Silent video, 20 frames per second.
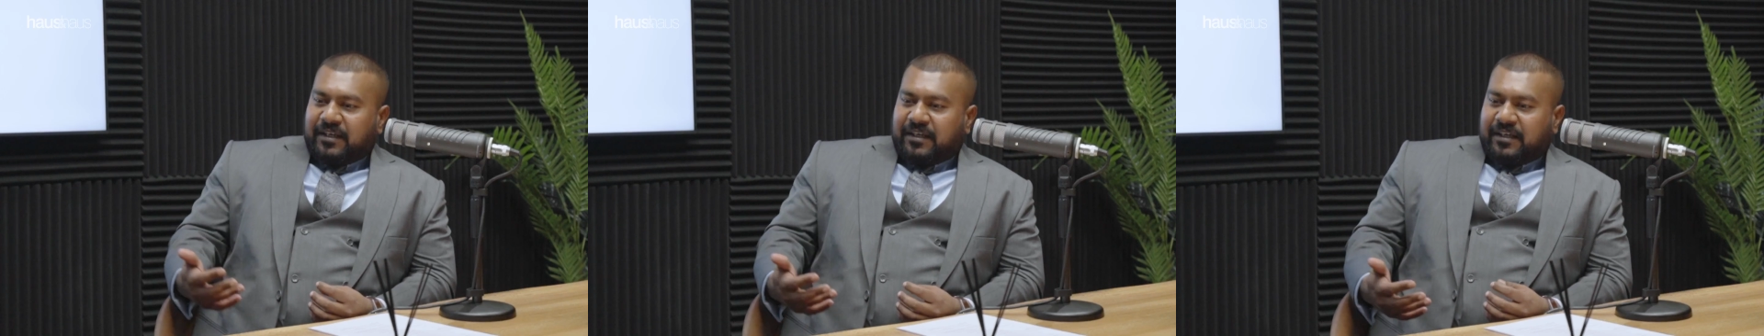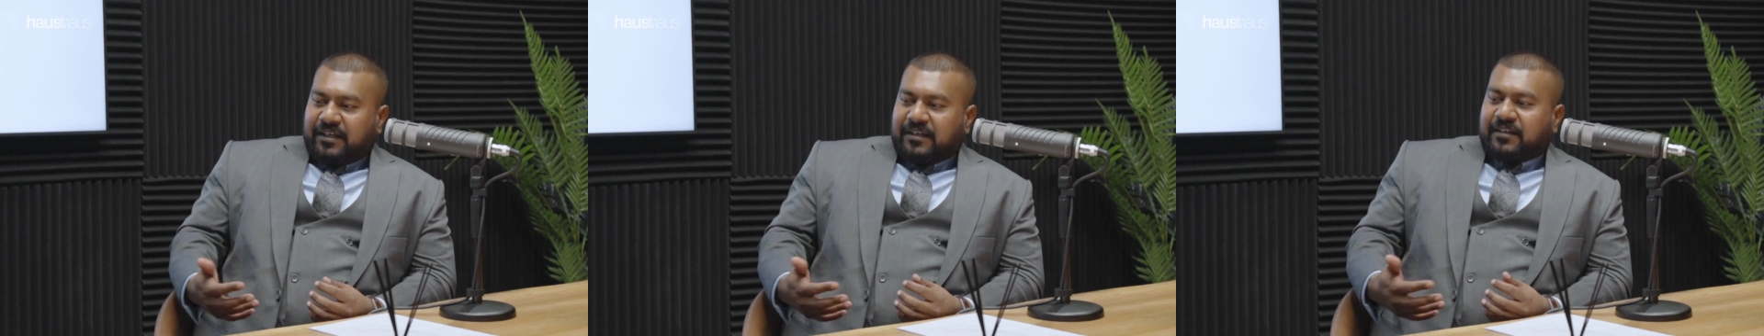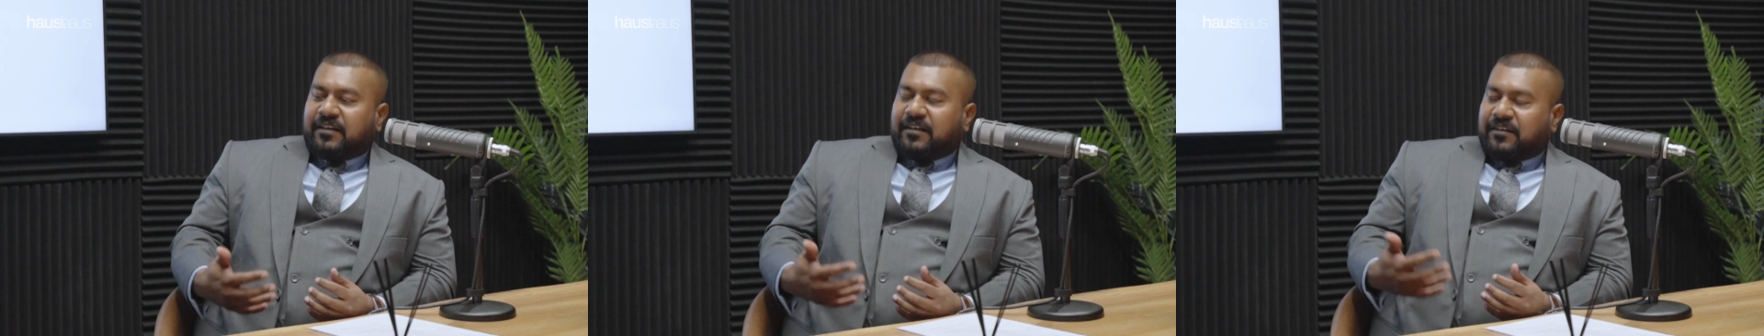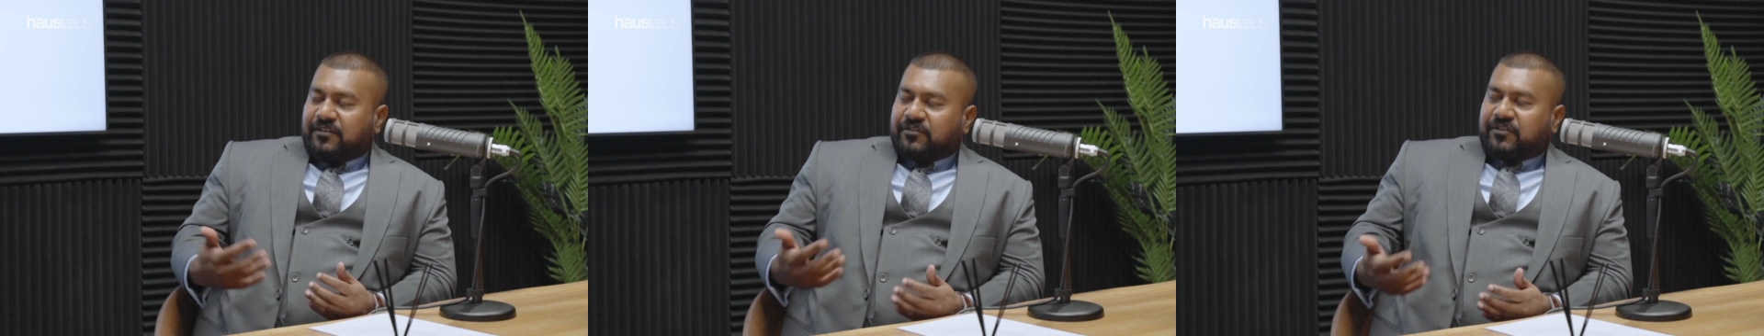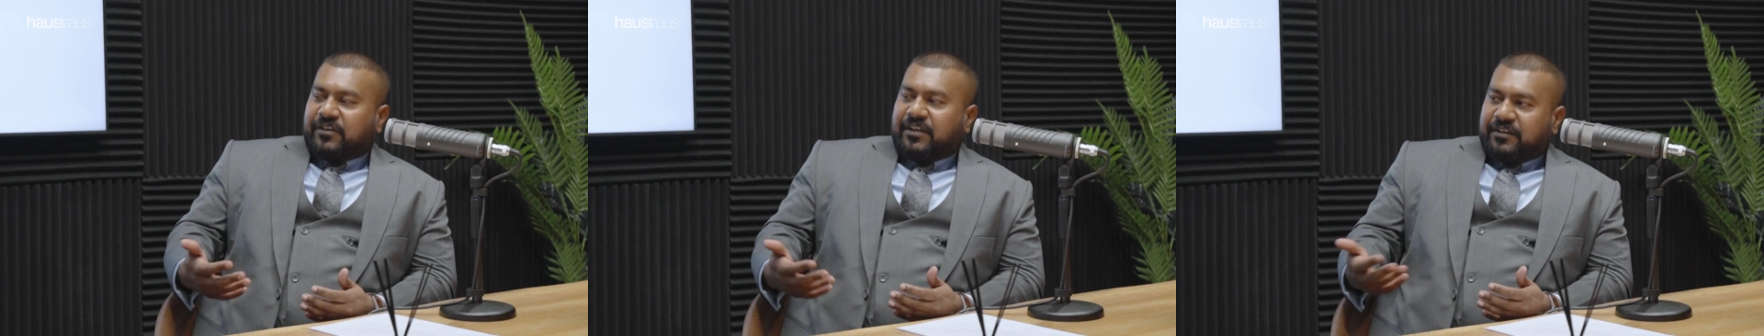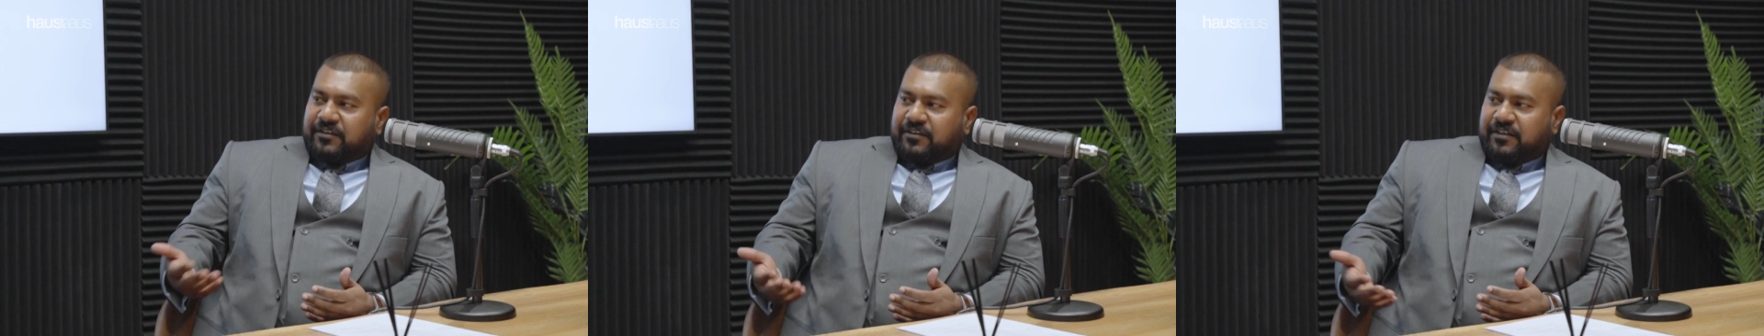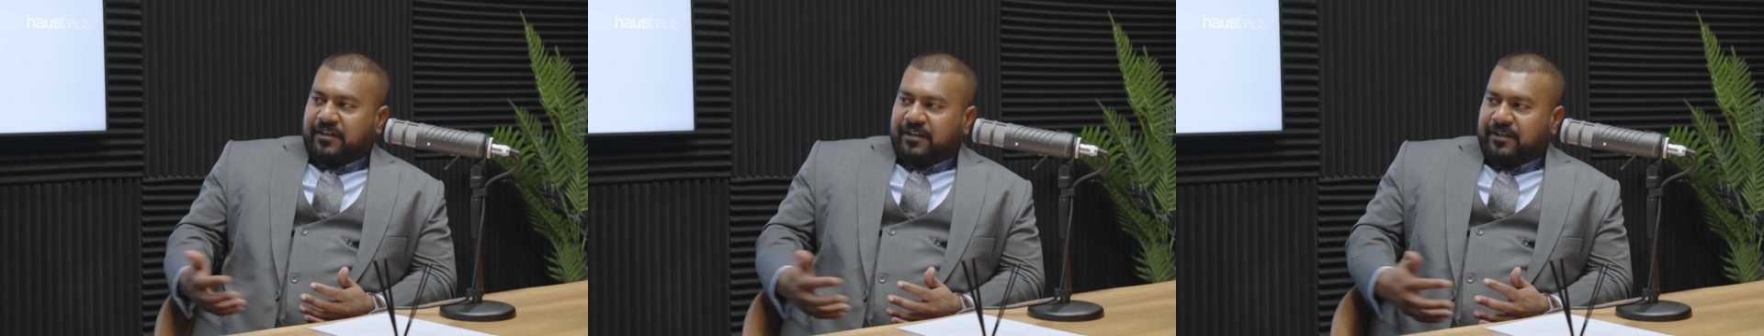it does
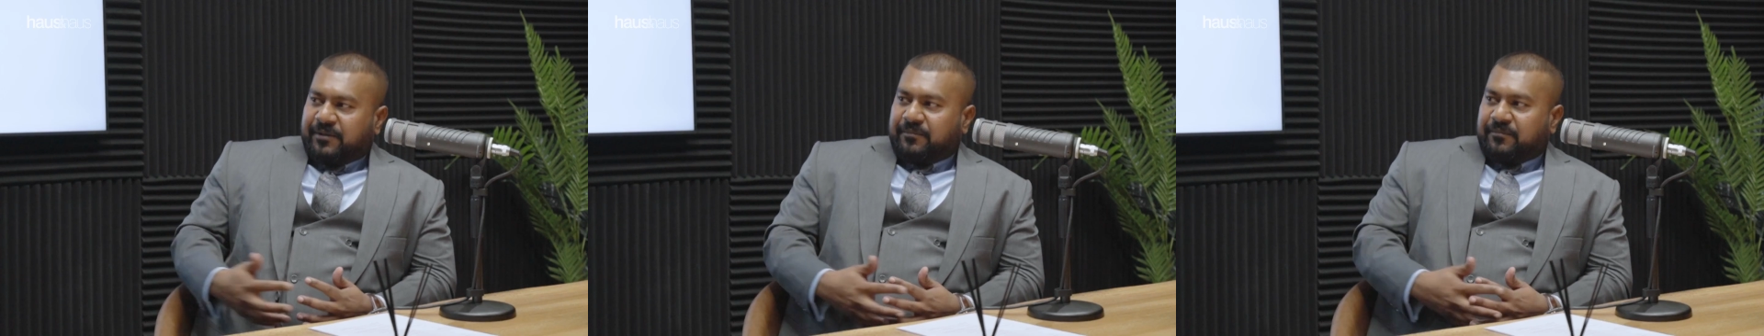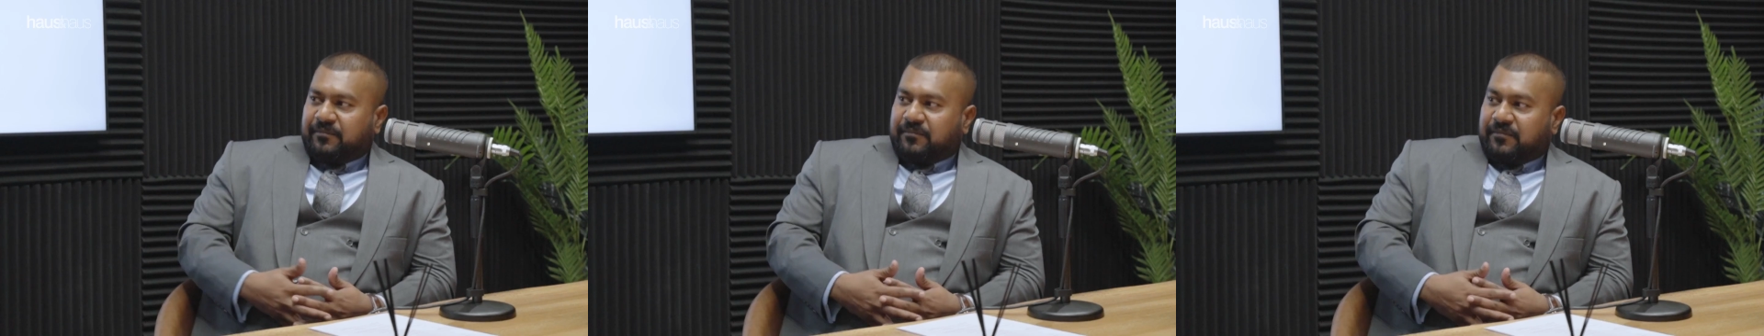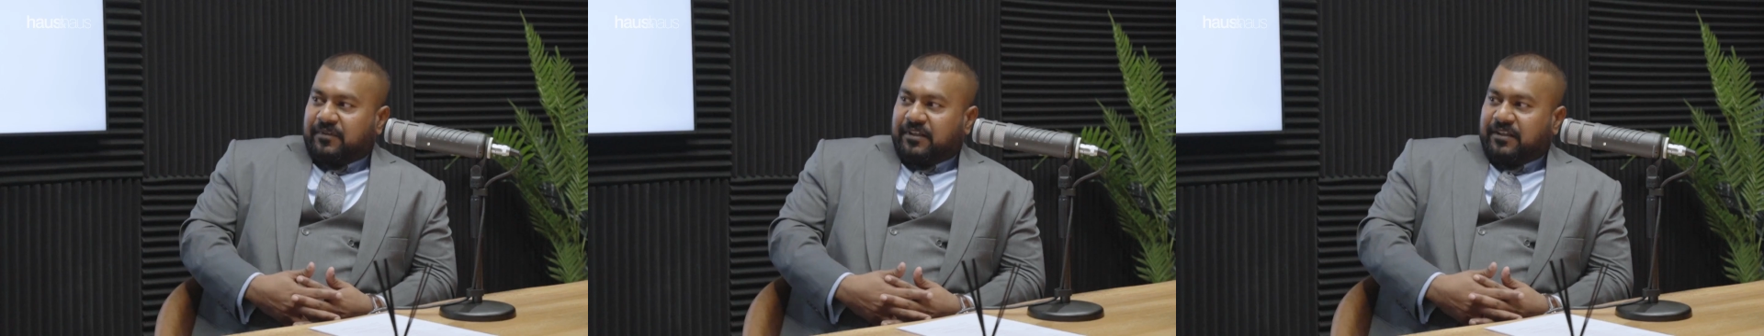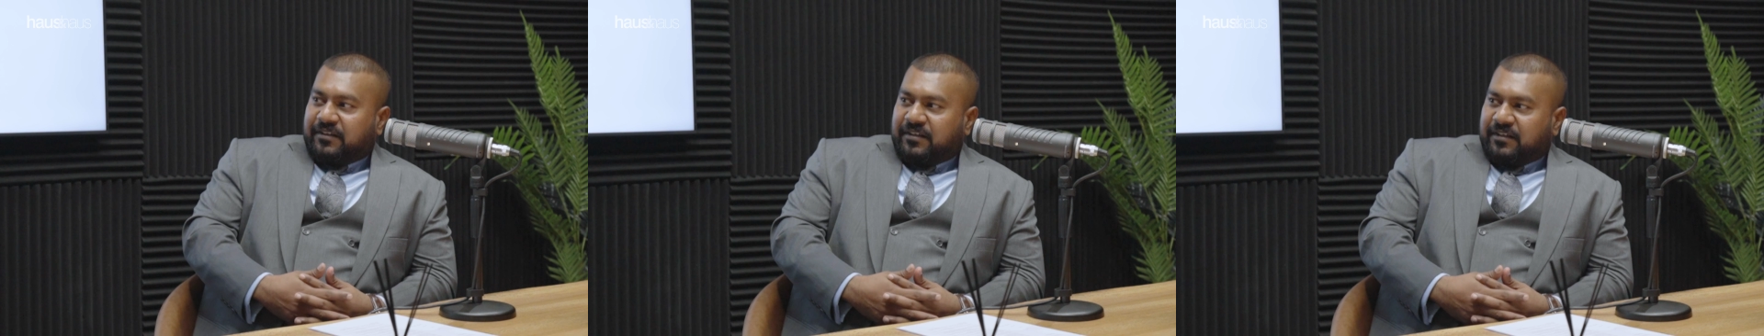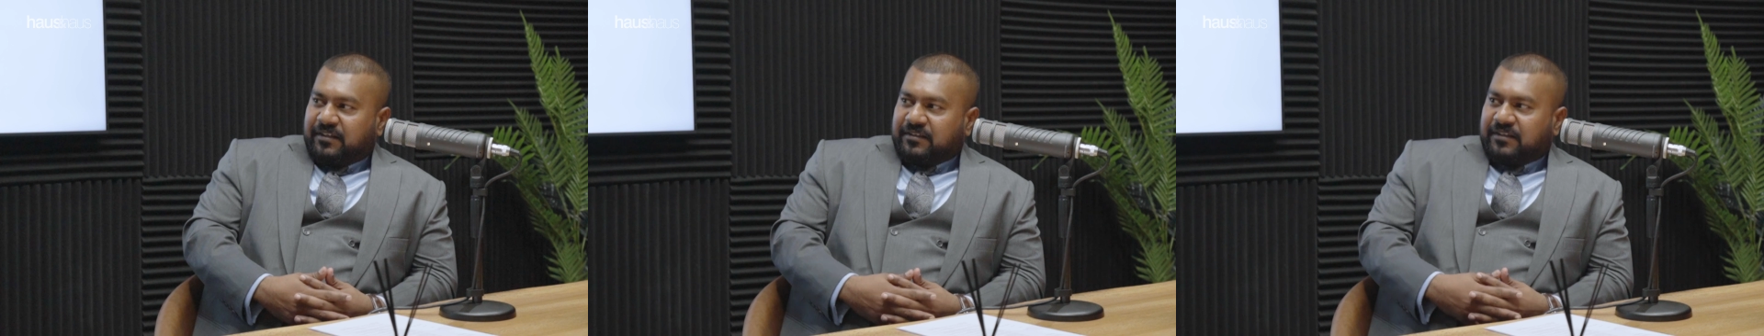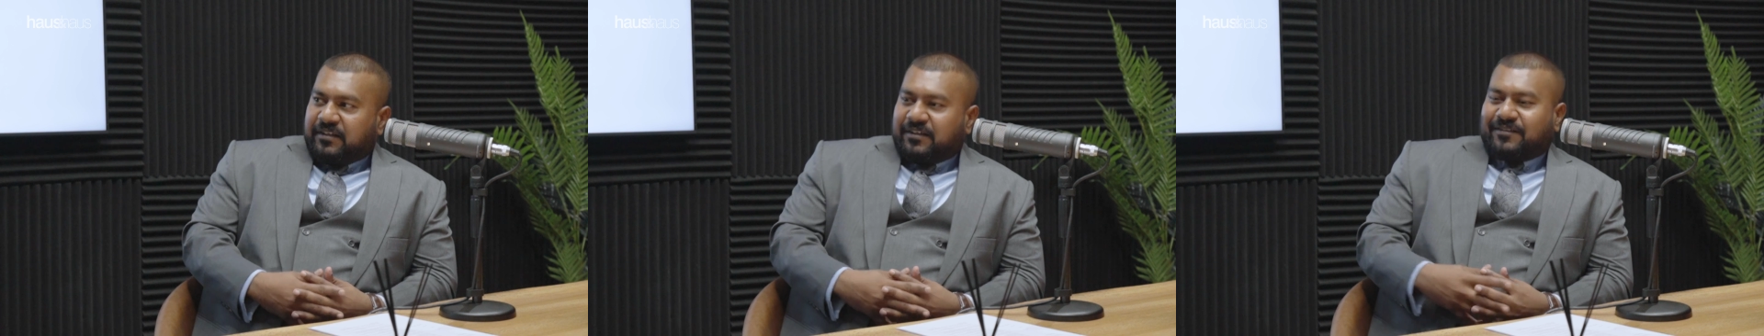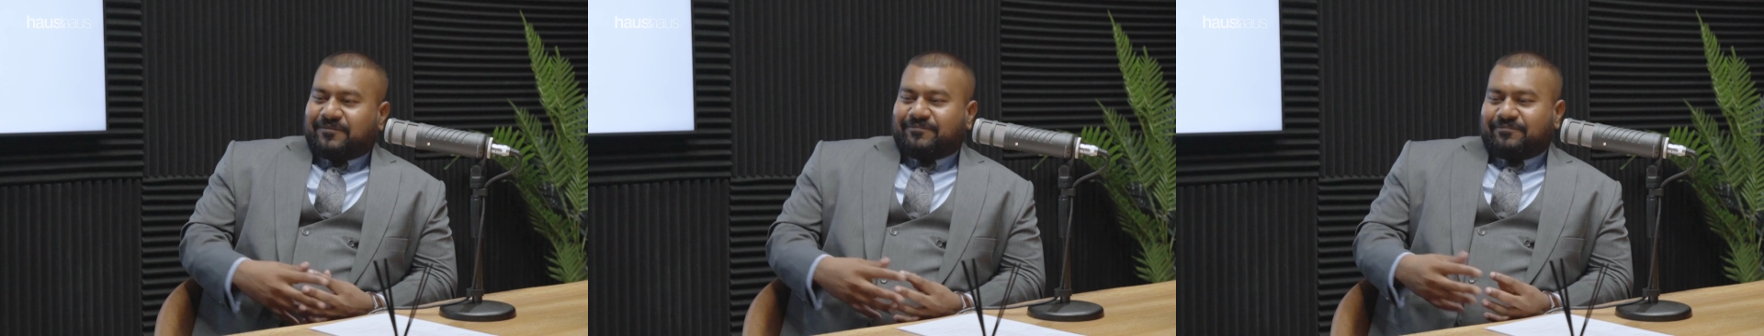take time. They think
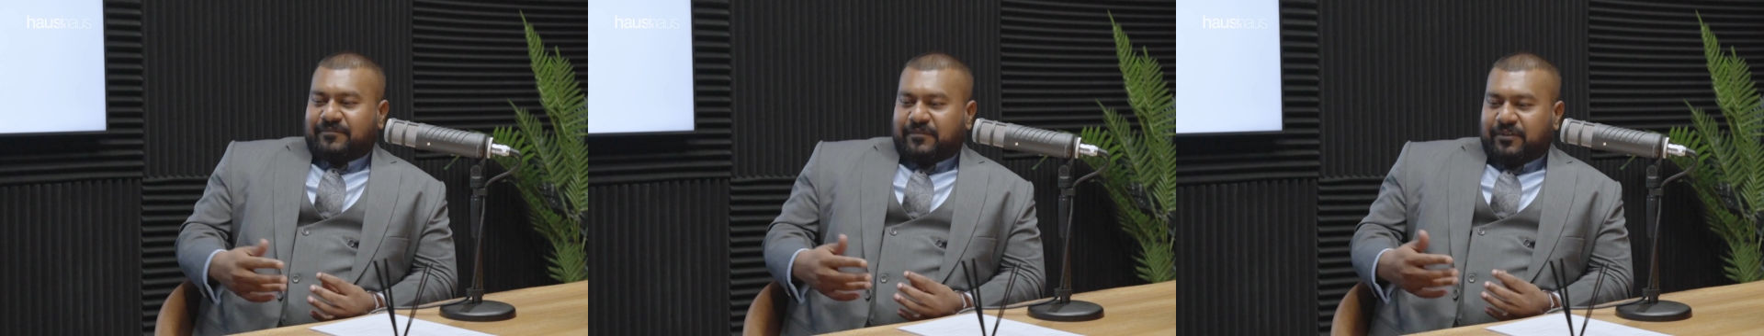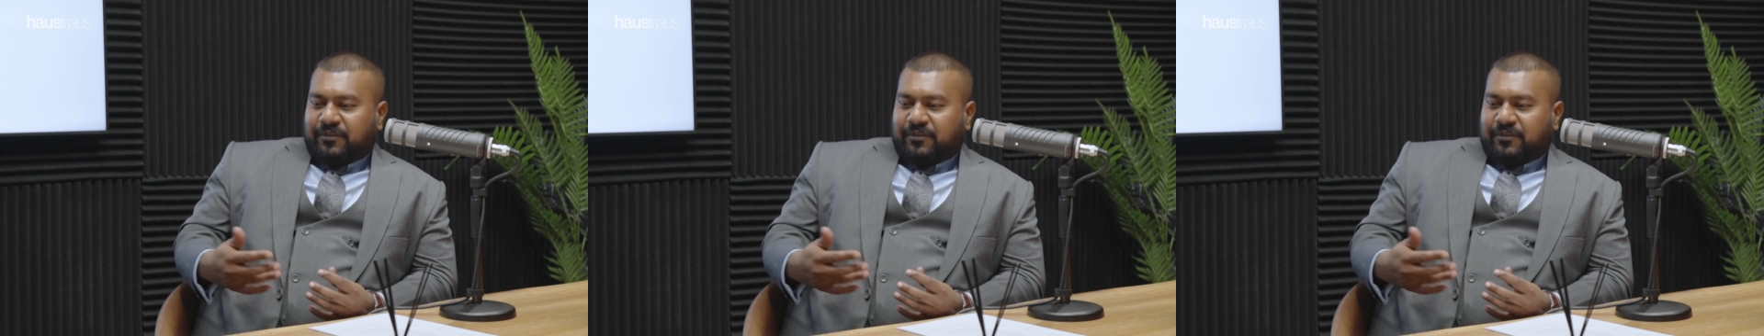that